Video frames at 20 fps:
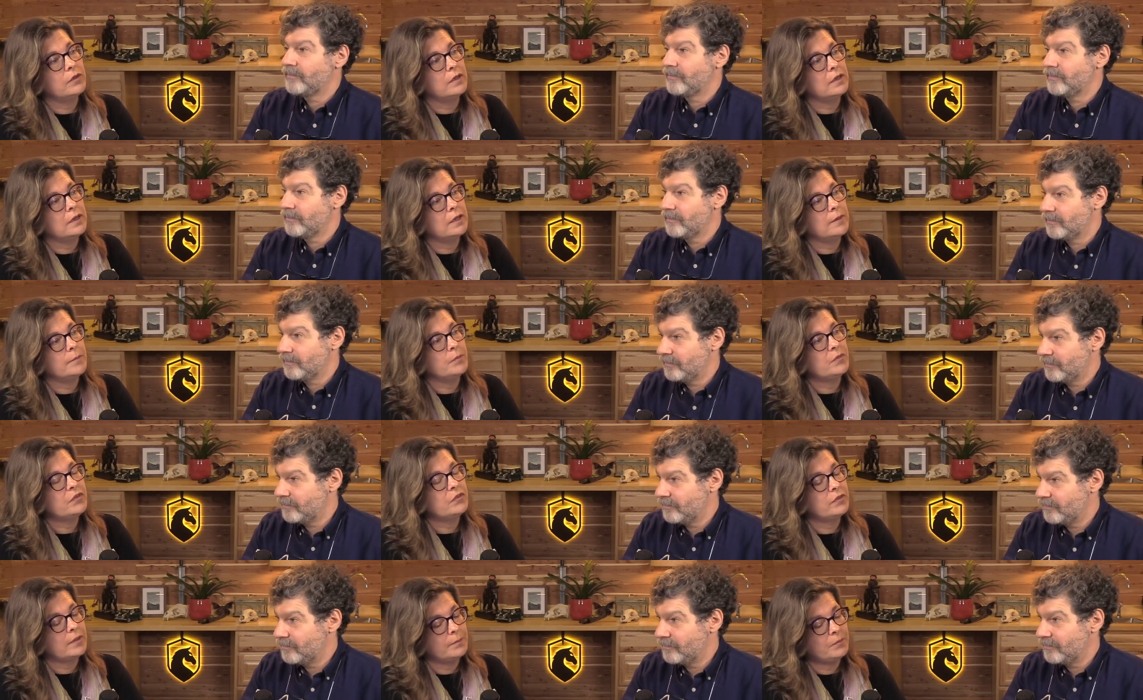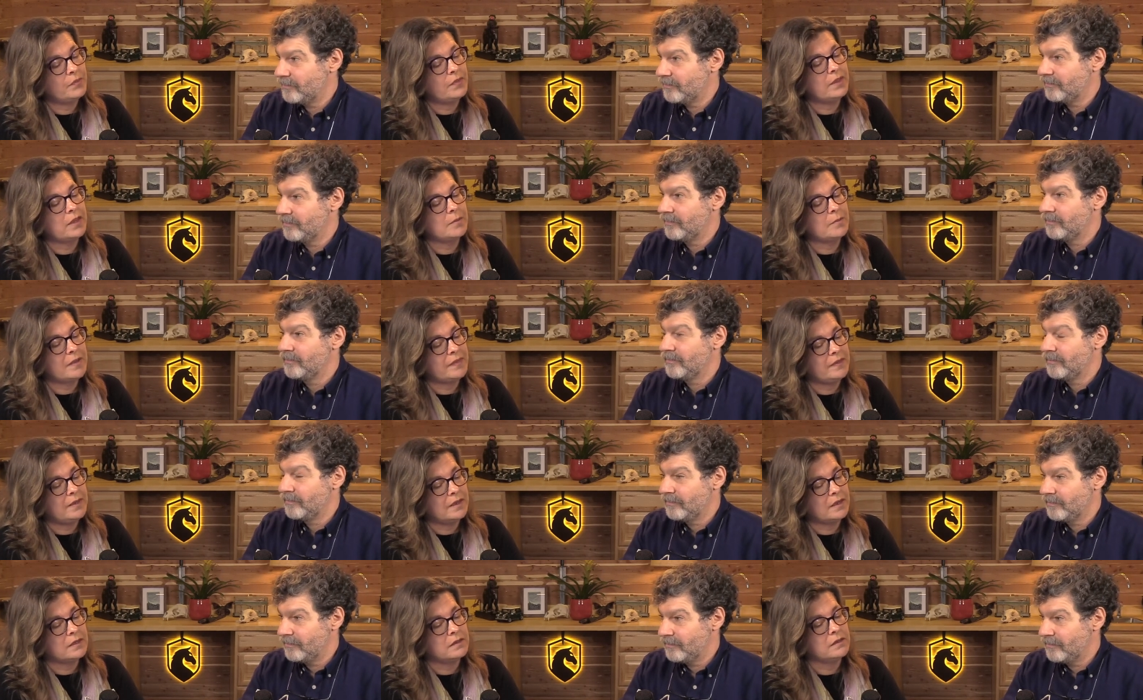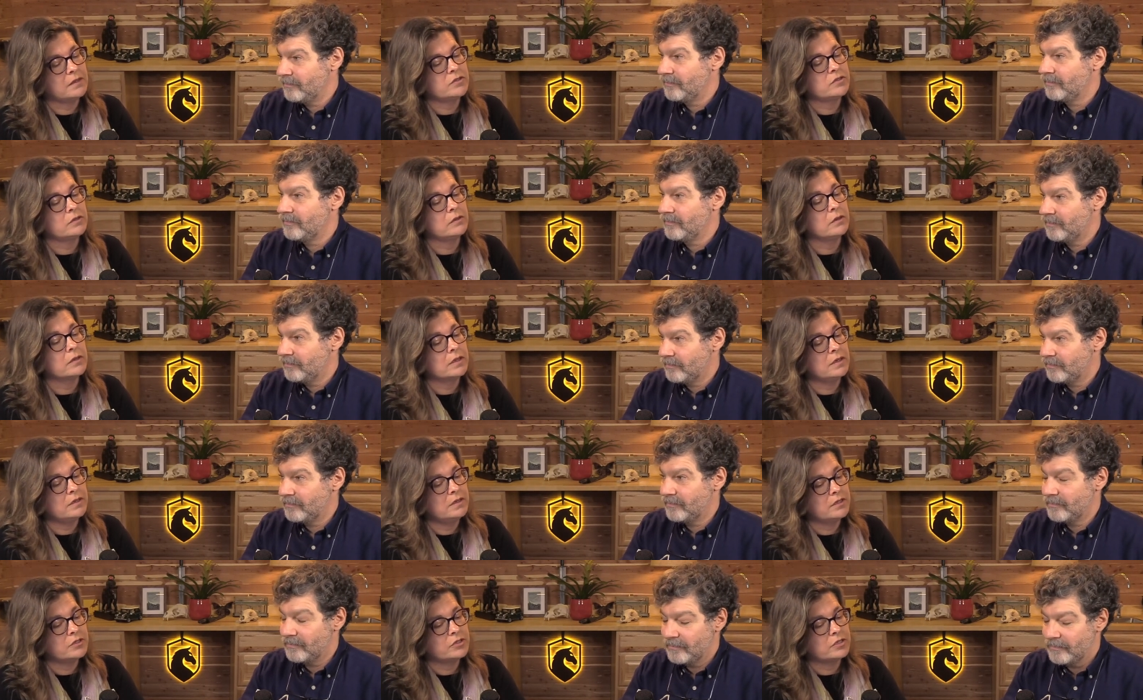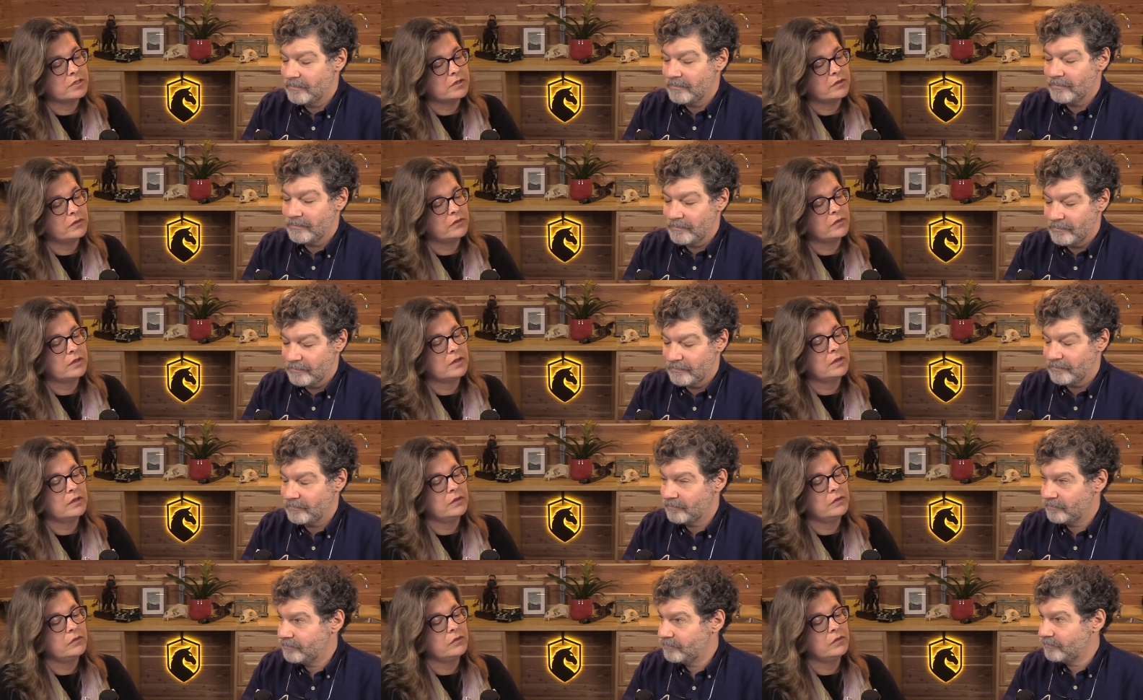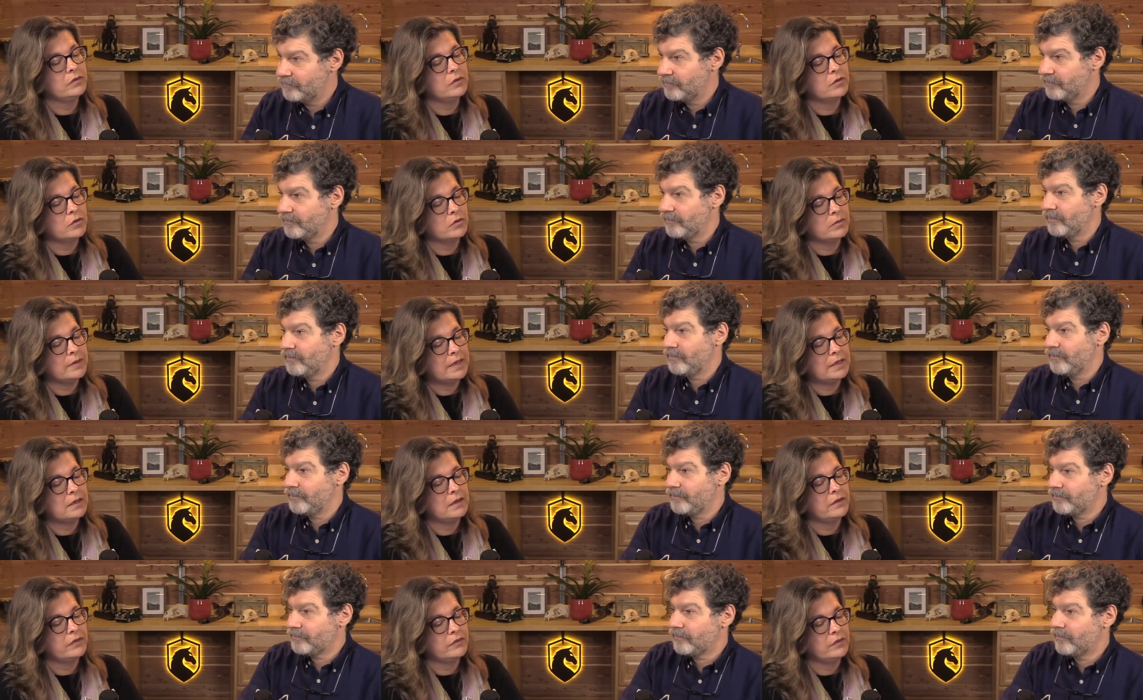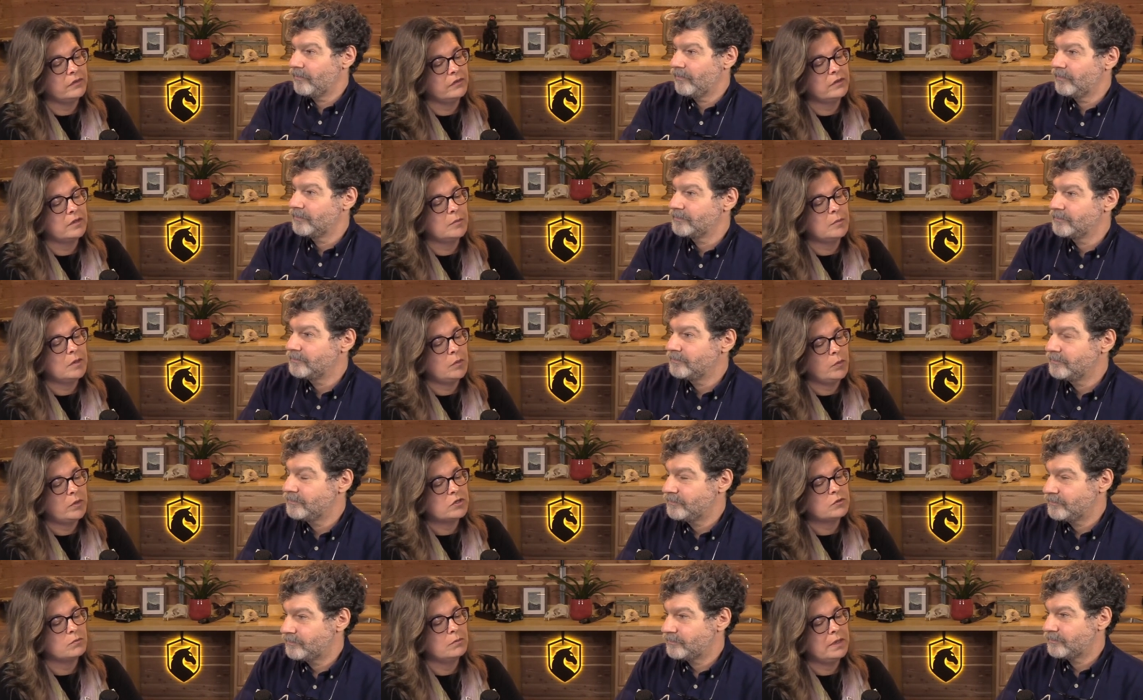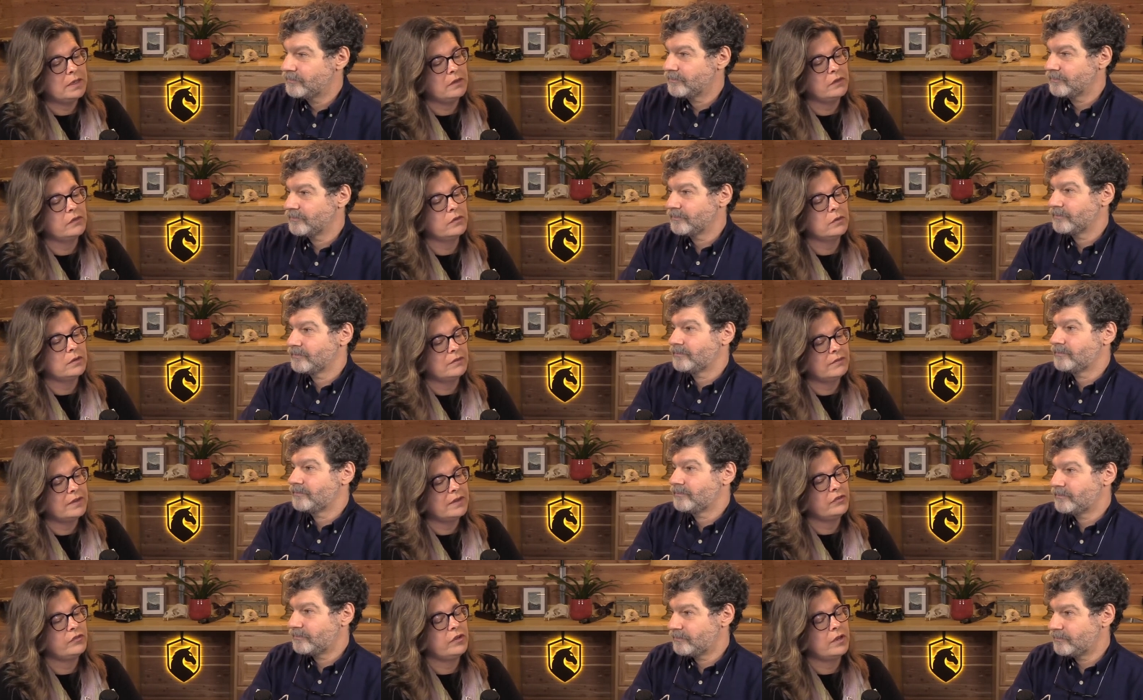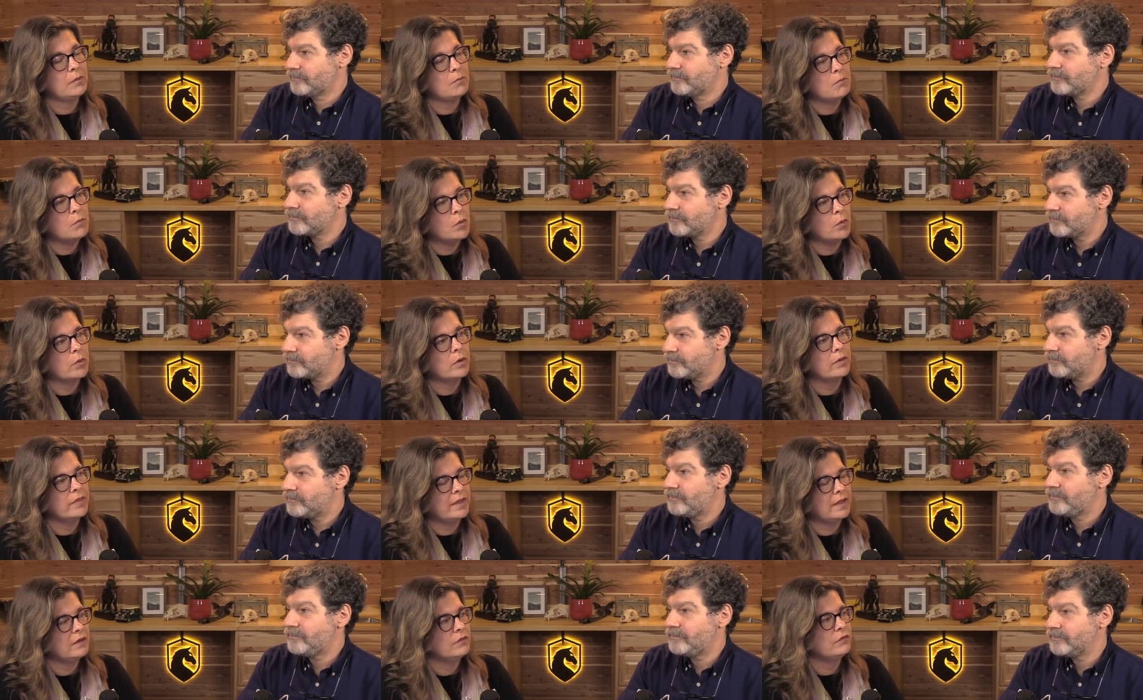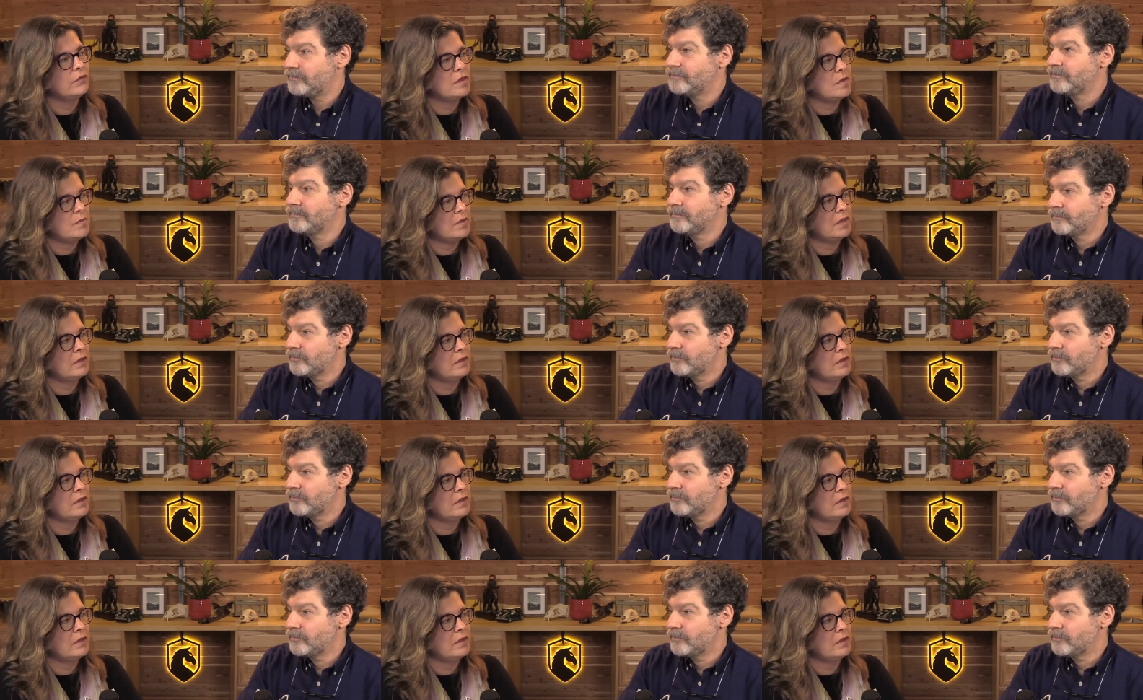Speaker 1: um, something about the ecological conditions has created a system in which males are investing more than females.